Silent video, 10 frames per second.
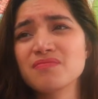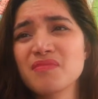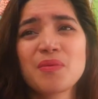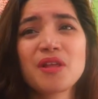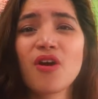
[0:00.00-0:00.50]

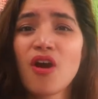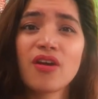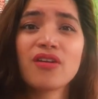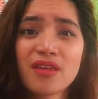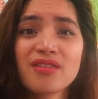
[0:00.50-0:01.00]
maybe
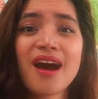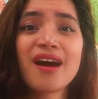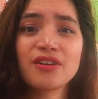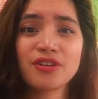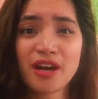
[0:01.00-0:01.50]
longer than
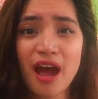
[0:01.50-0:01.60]
that on an